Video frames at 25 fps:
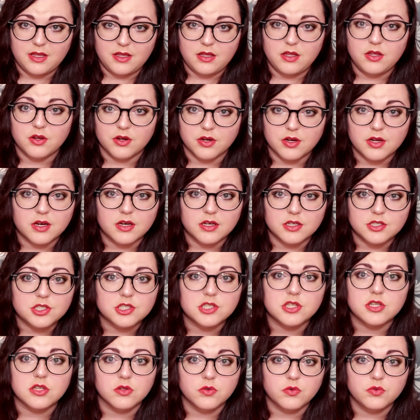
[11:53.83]
you're gonna
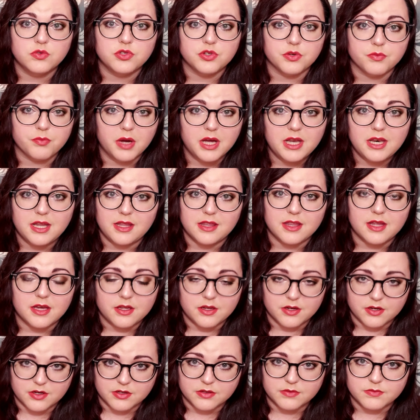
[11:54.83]
just lose your money
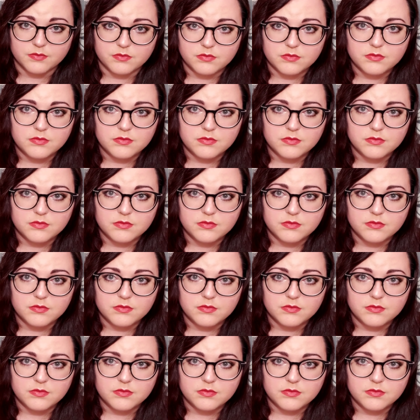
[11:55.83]
that you're